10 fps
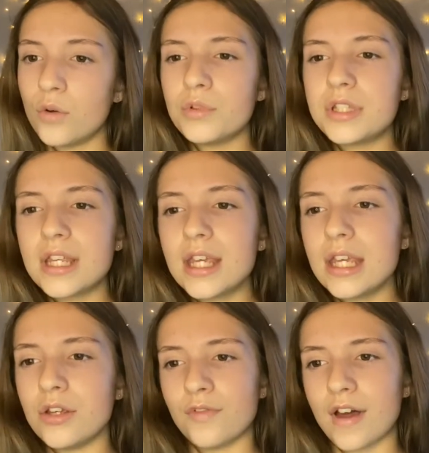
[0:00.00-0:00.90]
Was it
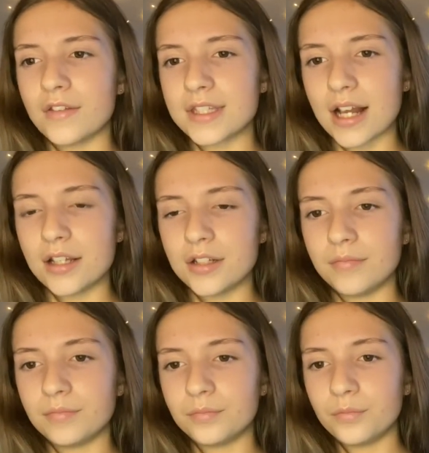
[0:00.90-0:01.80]
he who found the
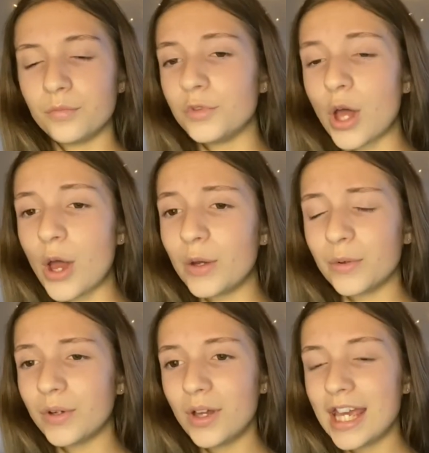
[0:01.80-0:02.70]
skeleton? No,
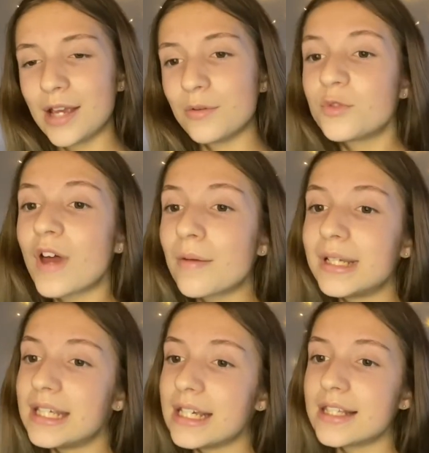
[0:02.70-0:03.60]
it was found
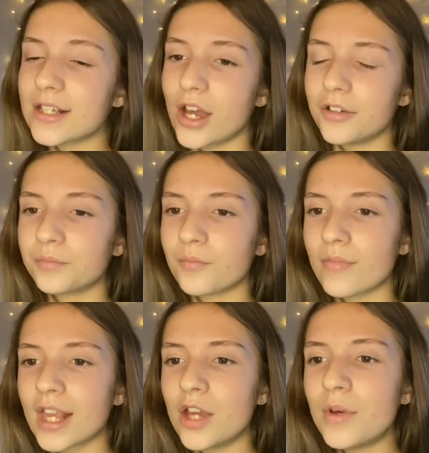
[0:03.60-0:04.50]
many years ago.
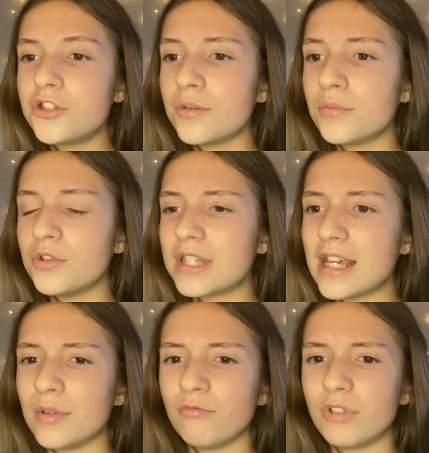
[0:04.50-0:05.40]
It went to a
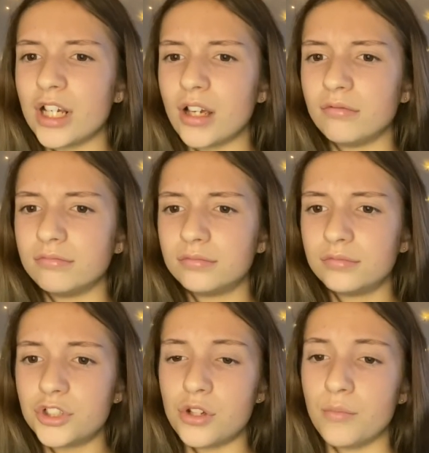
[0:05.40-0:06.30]
museum in Rio,
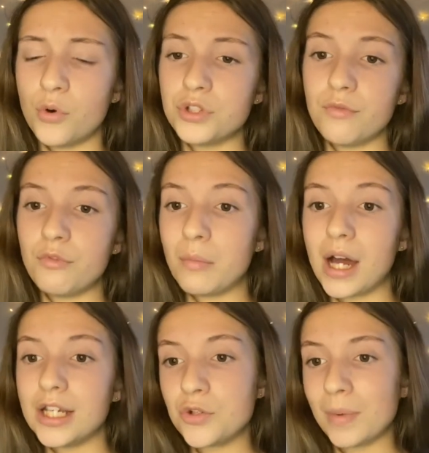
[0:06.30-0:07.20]
too important for my
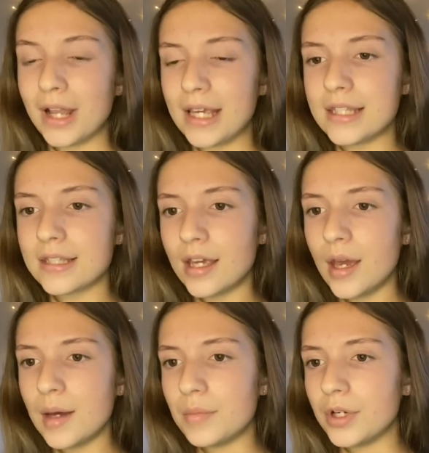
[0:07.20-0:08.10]
little place,
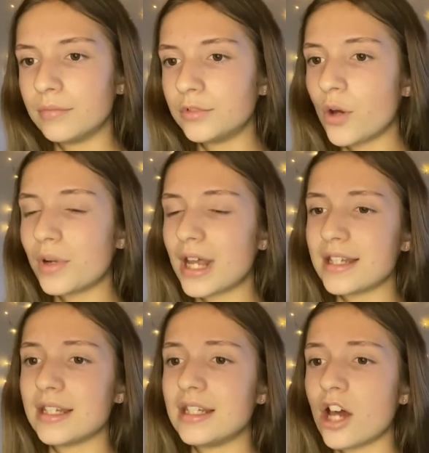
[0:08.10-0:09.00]
but no one had
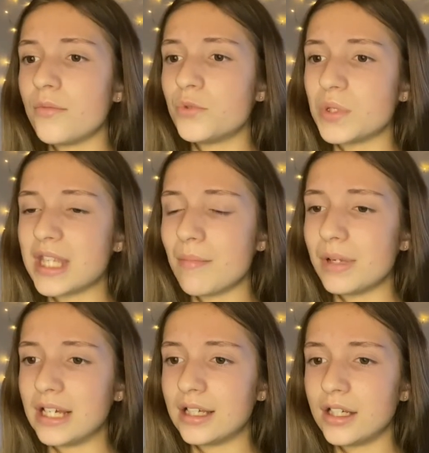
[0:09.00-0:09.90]
any time to assemble
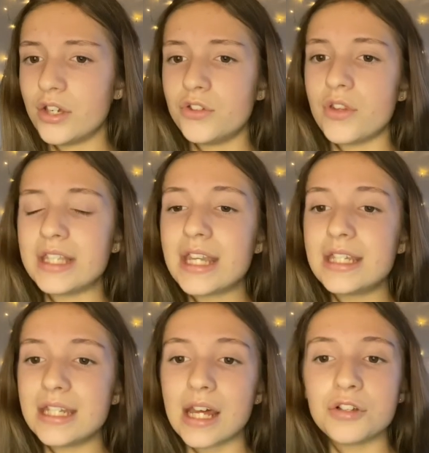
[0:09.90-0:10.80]
it, so they sent
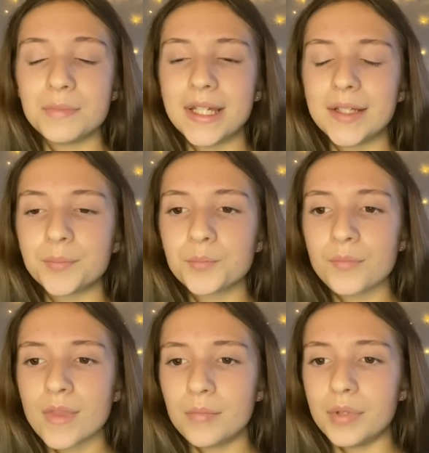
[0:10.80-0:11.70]
it down to me.
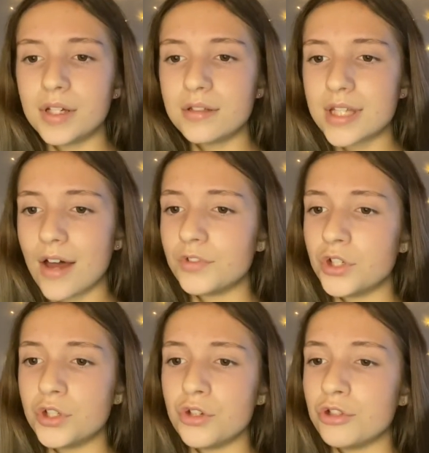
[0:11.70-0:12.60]
But Taverner
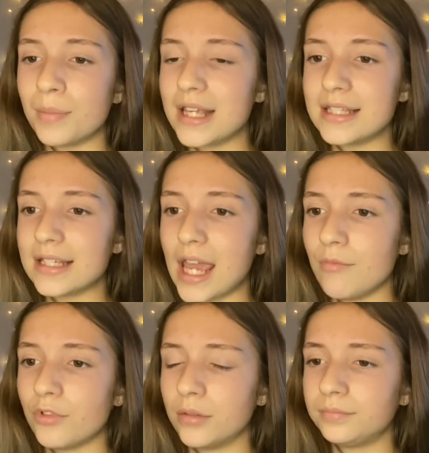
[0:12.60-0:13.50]
knew the place it came
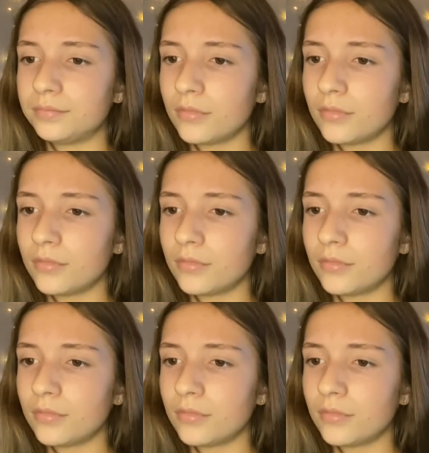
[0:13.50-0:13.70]
from.